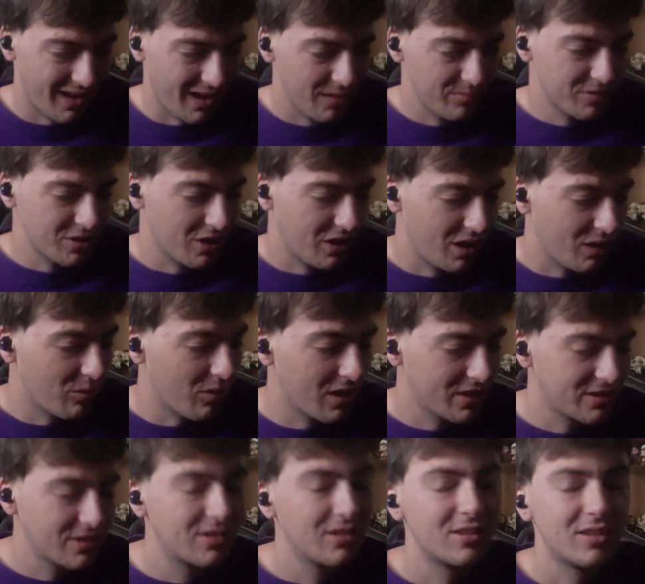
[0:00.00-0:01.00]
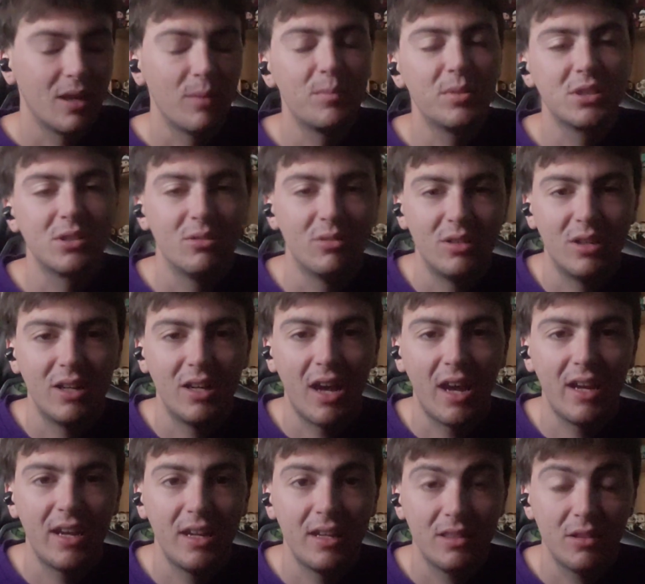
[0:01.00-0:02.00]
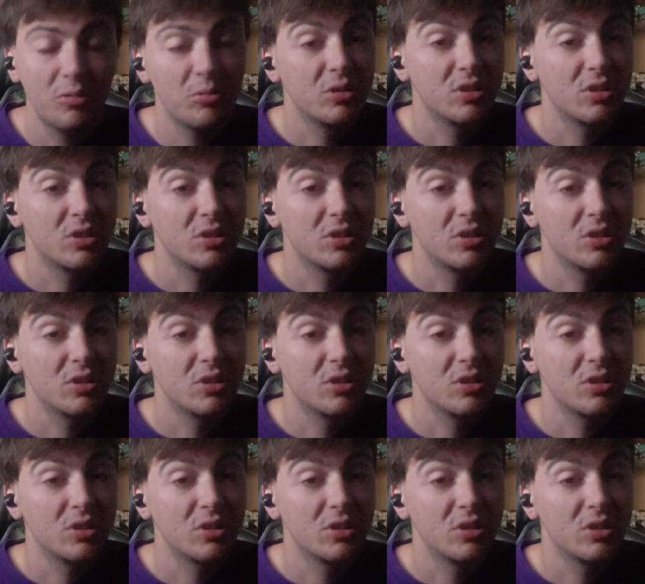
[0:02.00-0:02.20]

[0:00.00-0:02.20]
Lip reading: I'm sorry, I watched this episode and there